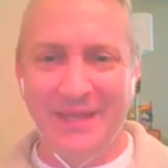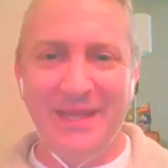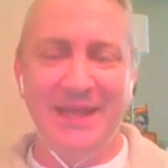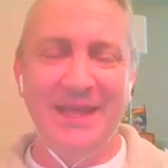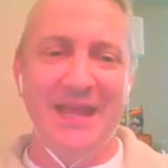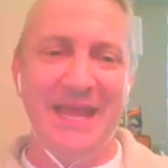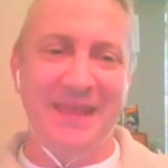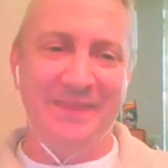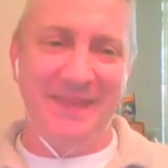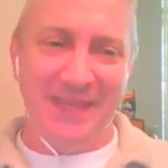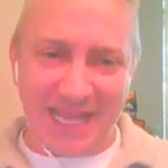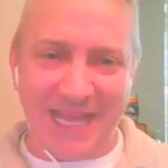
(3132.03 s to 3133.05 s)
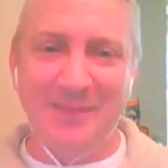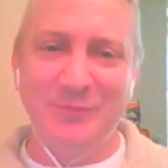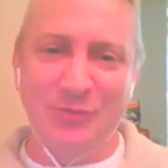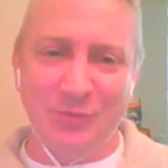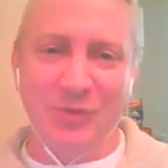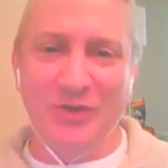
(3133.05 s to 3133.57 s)
And they aim
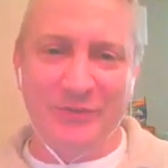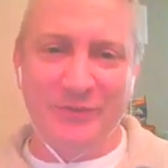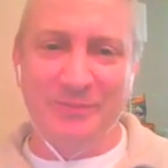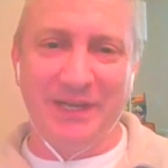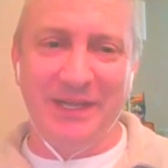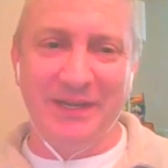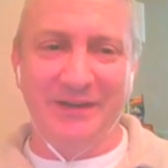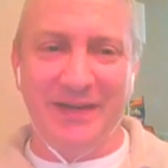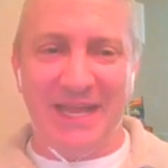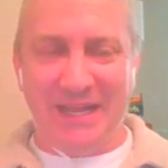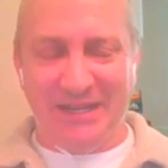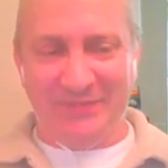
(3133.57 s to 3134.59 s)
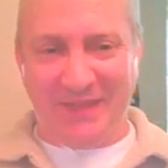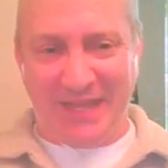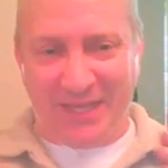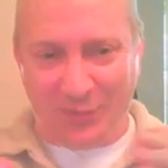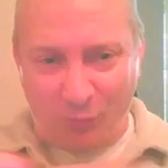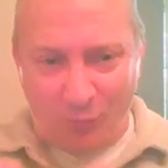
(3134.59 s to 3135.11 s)
towards the player, and if they hit
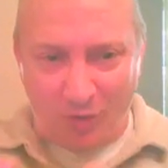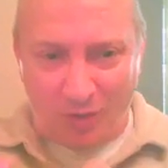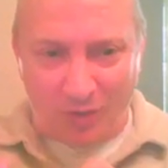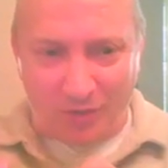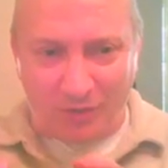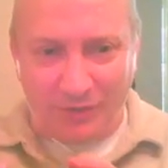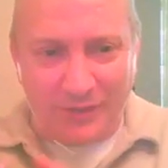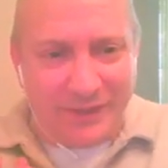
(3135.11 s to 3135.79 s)
a wall,